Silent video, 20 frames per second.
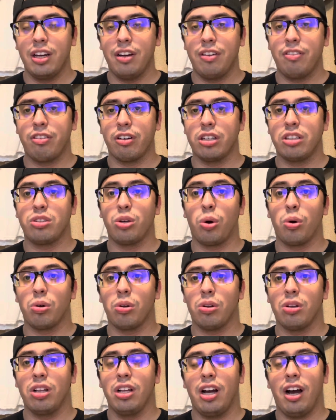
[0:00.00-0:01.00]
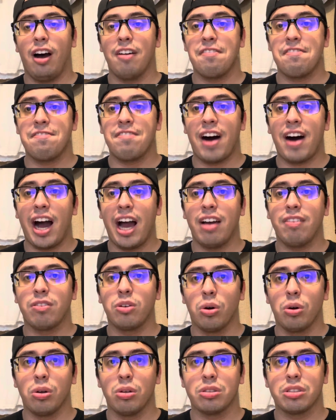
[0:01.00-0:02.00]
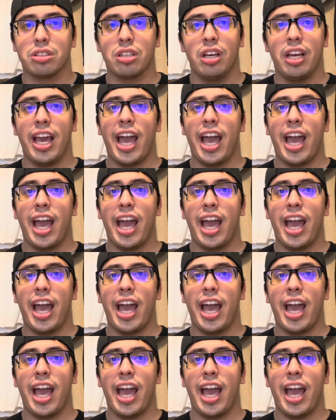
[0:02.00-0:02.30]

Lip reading: for a total of 5 goals.